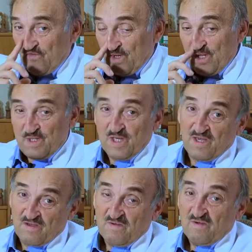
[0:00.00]

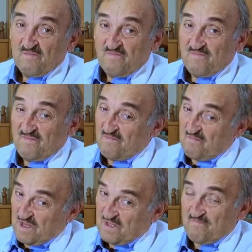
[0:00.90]
quality
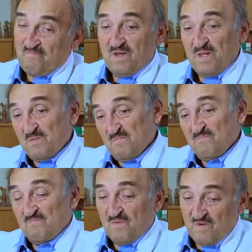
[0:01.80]
has
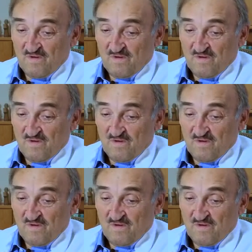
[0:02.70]
been